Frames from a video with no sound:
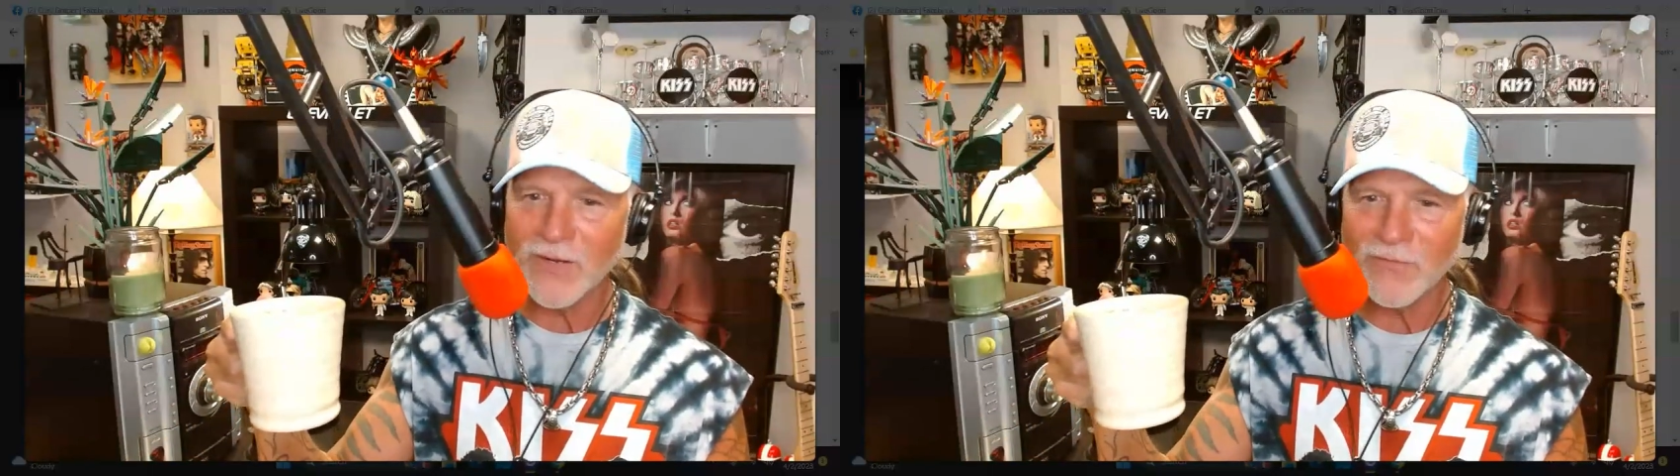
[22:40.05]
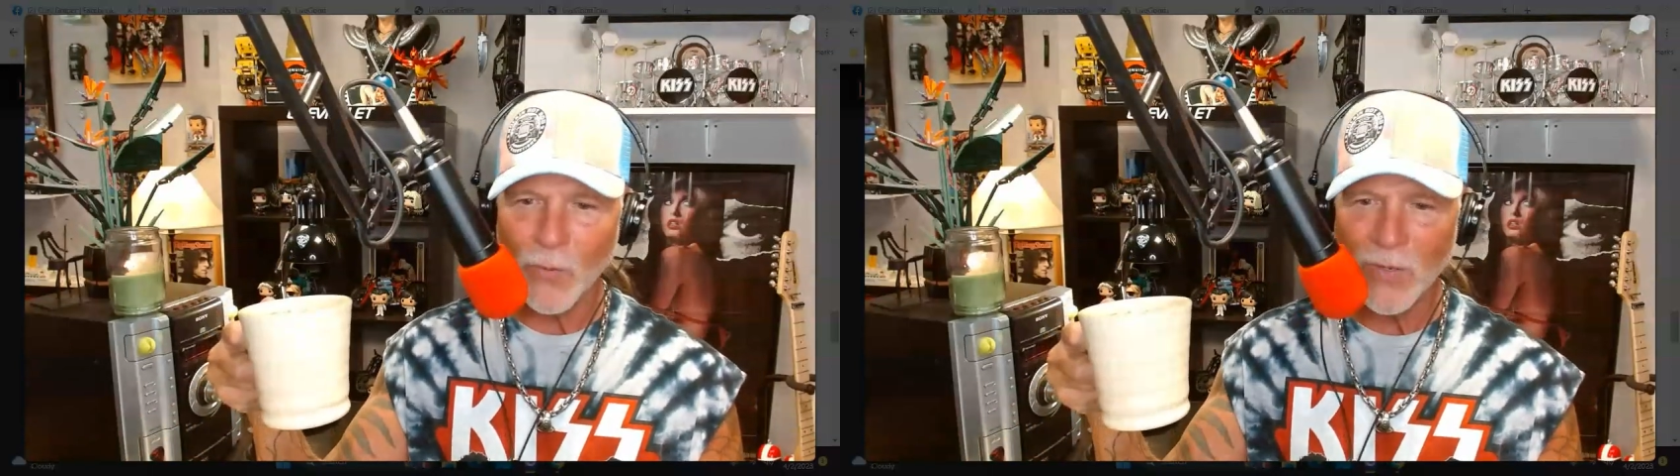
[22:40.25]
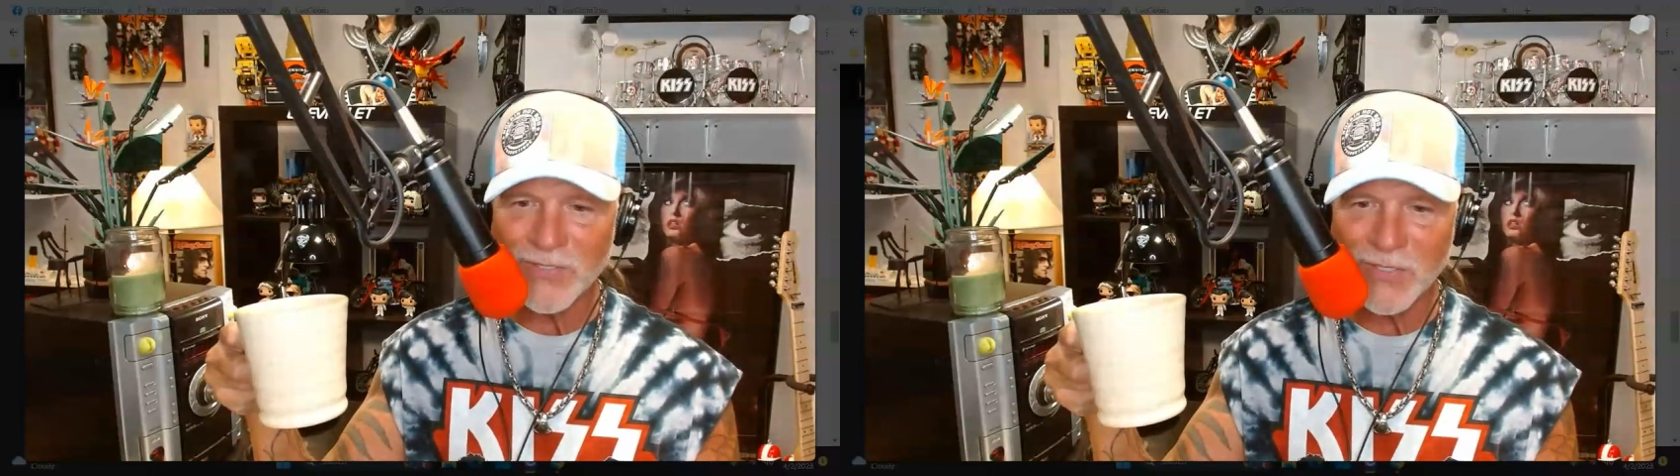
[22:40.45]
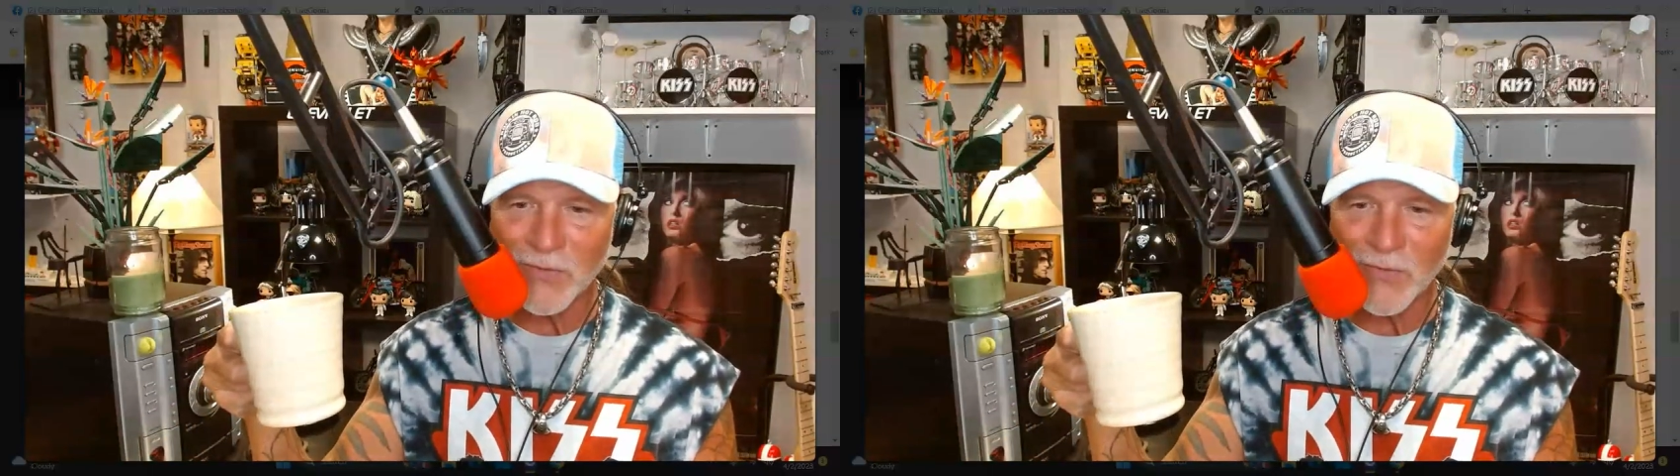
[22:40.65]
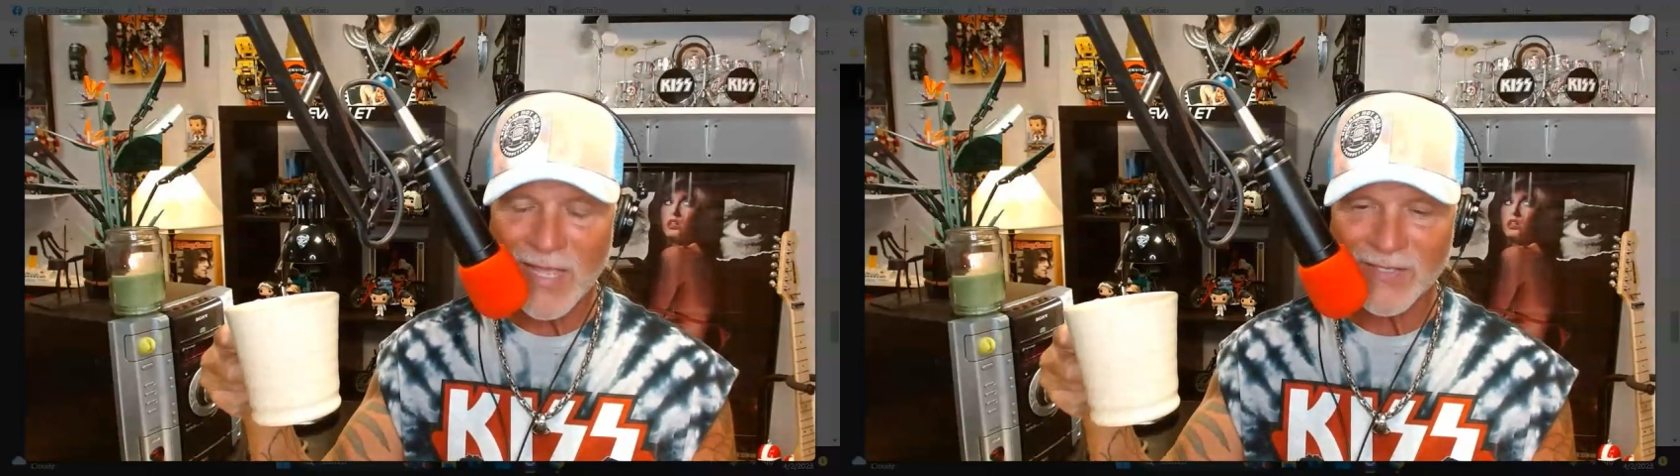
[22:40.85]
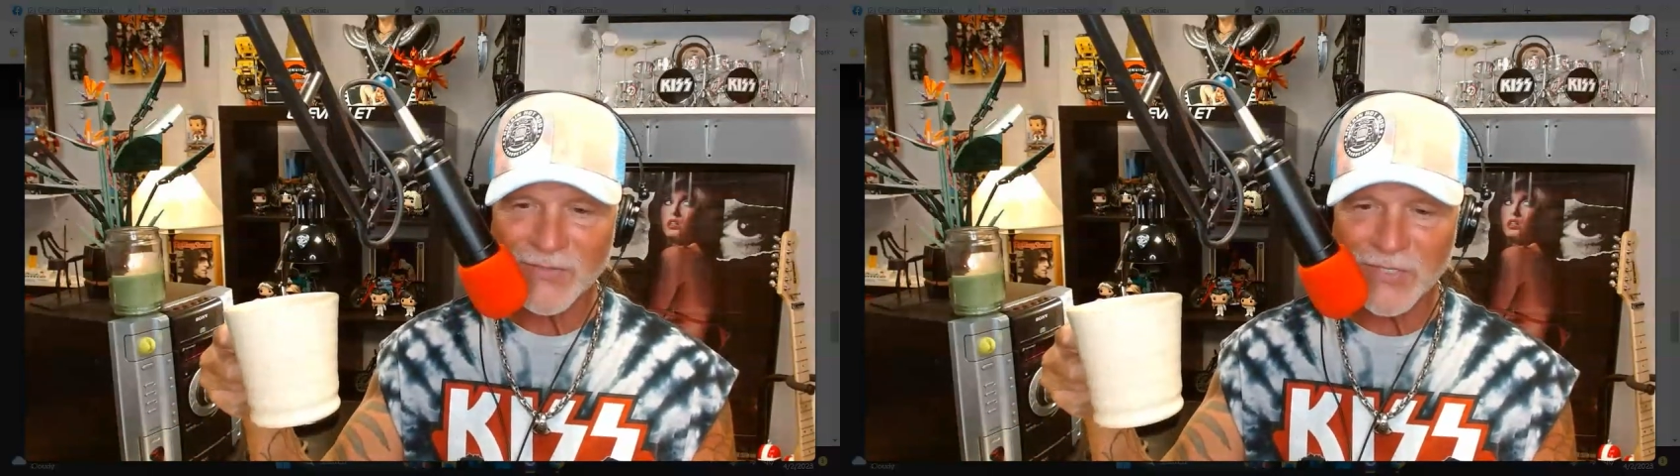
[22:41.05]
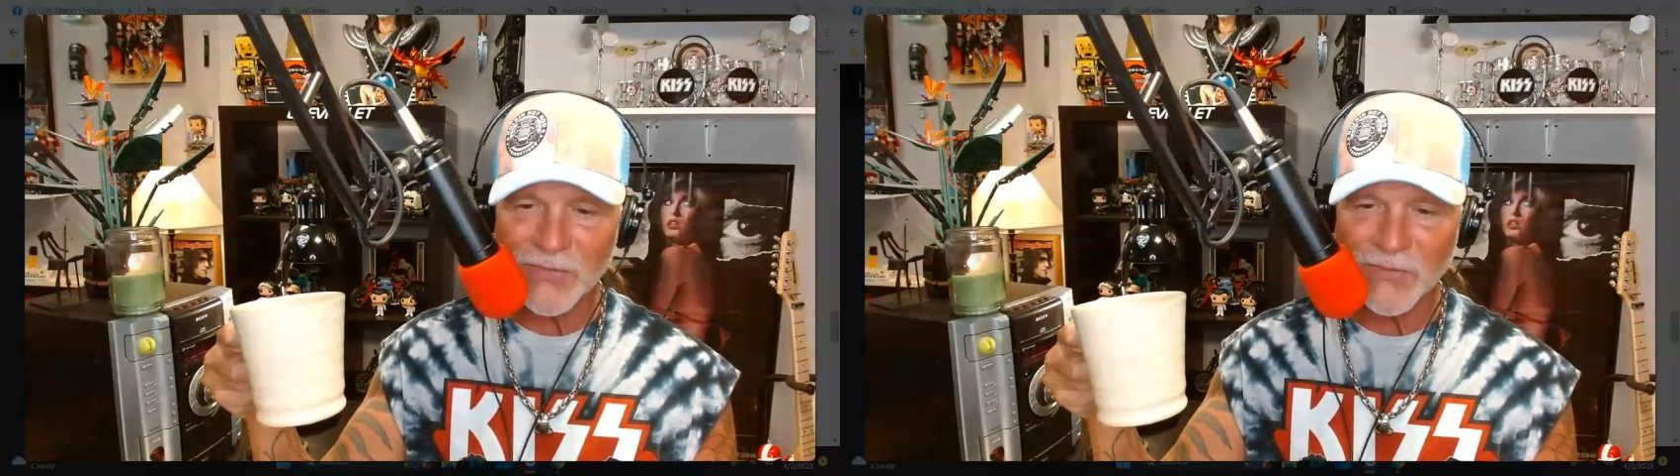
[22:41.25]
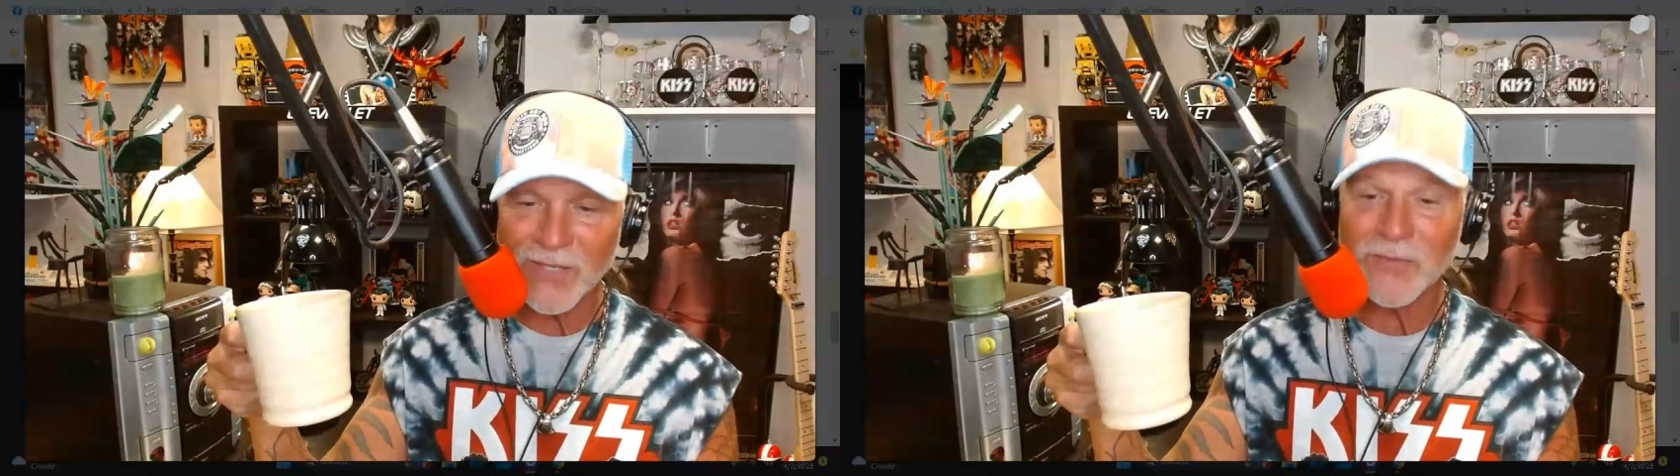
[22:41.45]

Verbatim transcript: of Poison and Ratt and Cinderella,